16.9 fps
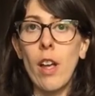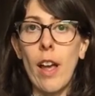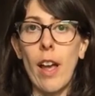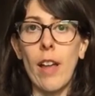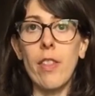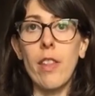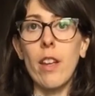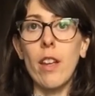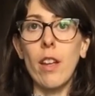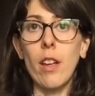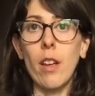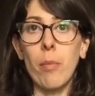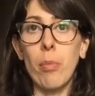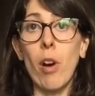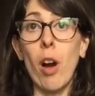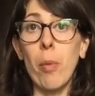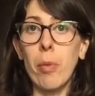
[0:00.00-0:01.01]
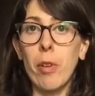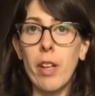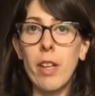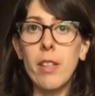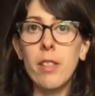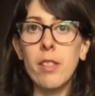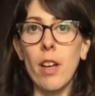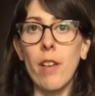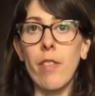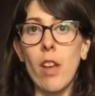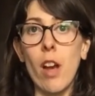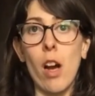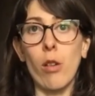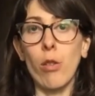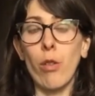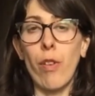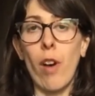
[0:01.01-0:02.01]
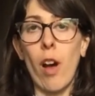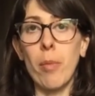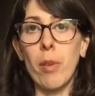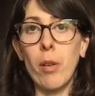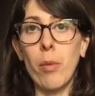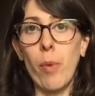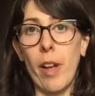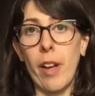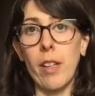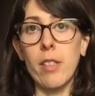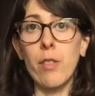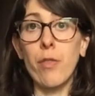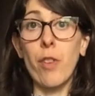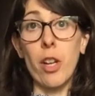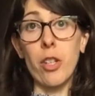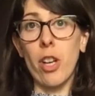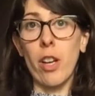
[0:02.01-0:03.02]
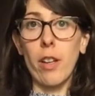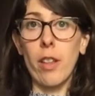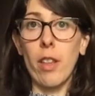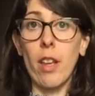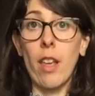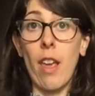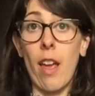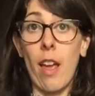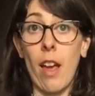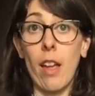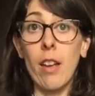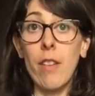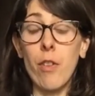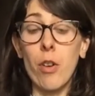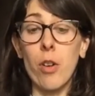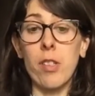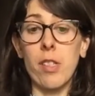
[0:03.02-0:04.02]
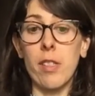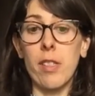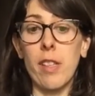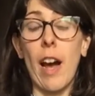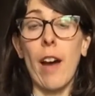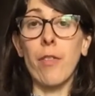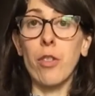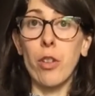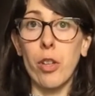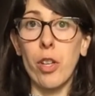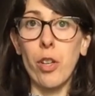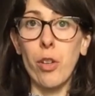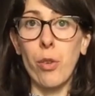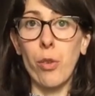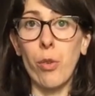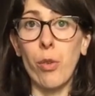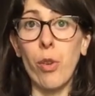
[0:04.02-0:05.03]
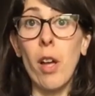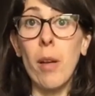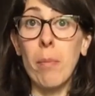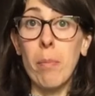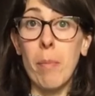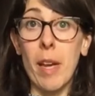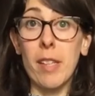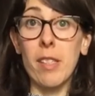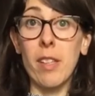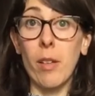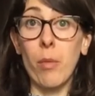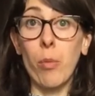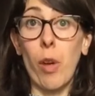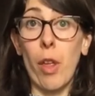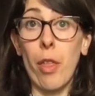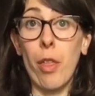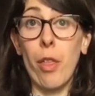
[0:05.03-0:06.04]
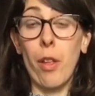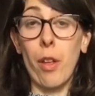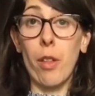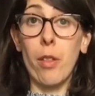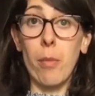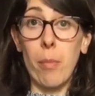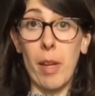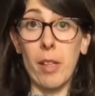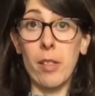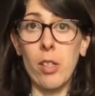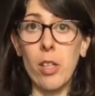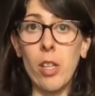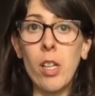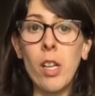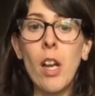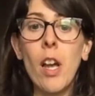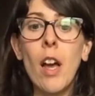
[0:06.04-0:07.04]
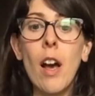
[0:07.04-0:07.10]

and the properties of the aquafaba when it's fresh out of the can versus after you mix it with the mixer.